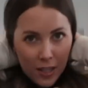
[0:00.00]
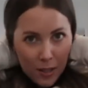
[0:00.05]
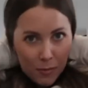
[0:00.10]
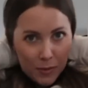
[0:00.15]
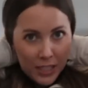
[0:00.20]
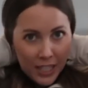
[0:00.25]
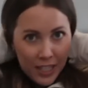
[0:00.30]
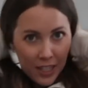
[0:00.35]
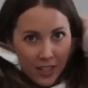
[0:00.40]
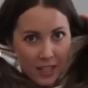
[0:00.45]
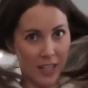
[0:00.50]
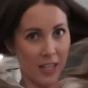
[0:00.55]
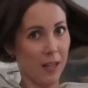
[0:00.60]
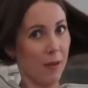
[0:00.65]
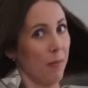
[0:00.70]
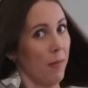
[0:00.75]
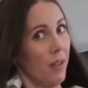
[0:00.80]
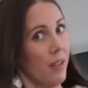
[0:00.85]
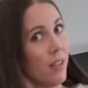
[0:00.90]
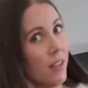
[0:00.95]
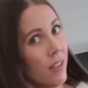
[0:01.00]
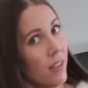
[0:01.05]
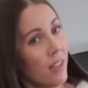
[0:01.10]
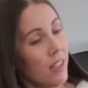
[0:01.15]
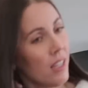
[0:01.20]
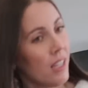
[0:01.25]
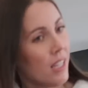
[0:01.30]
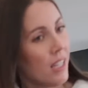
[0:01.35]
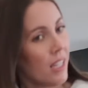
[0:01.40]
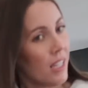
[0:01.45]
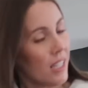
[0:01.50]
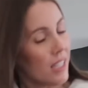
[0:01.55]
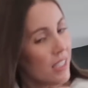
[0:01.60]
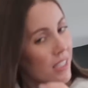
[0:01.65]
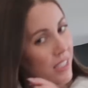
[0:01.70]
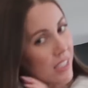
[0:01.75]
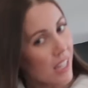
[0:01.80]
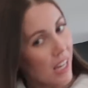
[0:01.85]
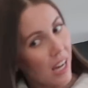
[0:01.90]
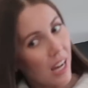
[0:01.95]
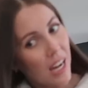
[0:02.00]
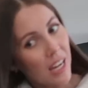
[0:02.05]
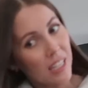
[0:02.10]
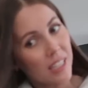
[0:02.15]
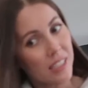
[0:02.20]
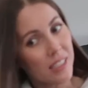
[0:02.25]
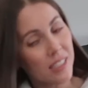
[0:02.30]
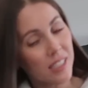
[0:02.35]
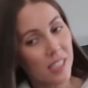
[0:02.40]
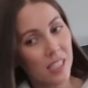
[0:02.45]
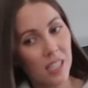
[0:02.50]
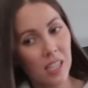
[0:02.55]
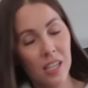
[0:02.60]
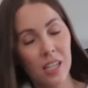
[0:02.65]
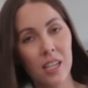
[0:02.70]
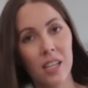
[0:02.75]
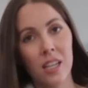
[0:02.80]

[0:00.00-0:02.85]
update on him is that,